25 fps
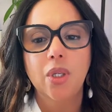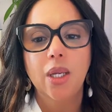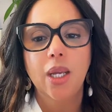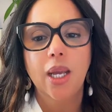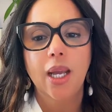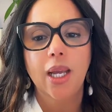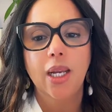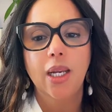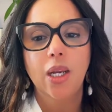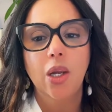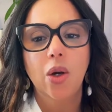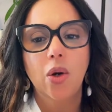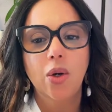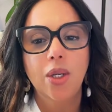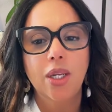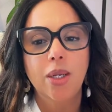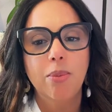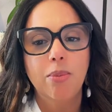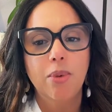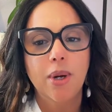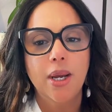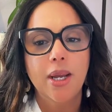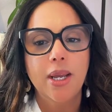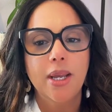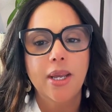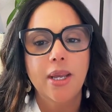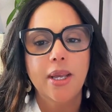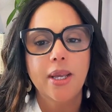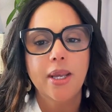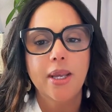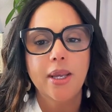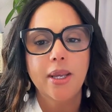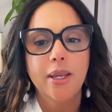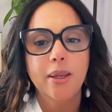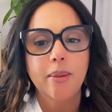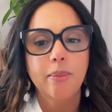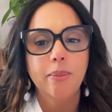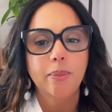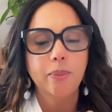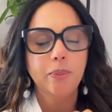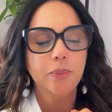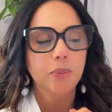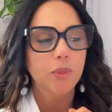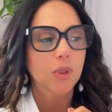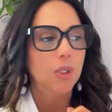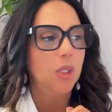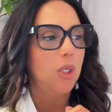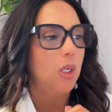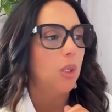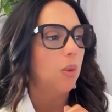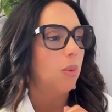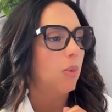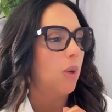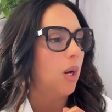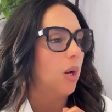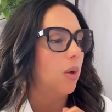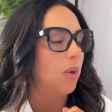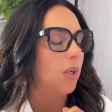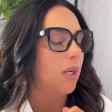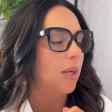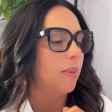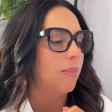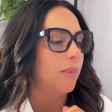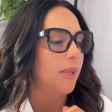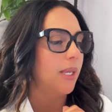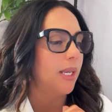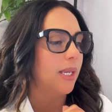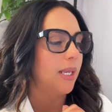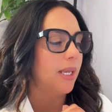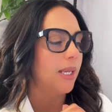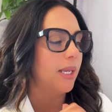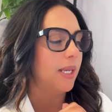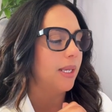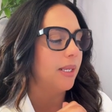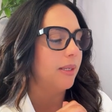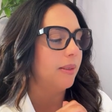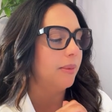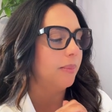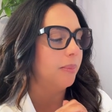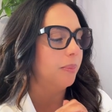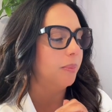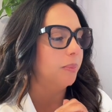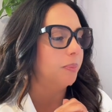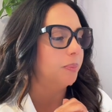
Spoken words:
Hello, Ibrahim. Welcome in.